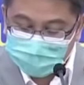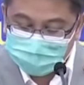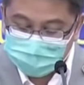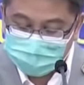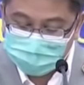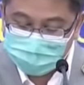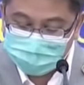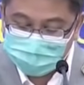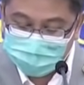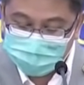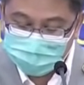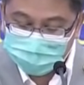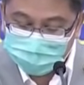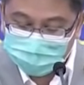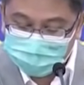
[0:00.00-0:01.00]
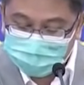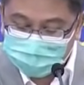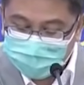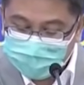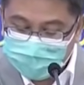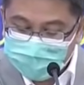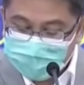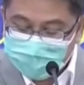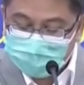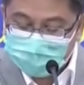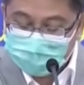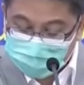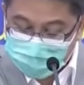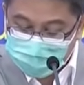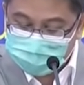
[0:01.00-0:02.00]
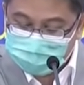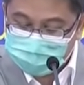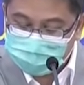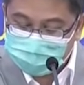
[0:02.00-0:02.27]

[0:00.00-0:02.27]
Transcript: criteria that I mentioned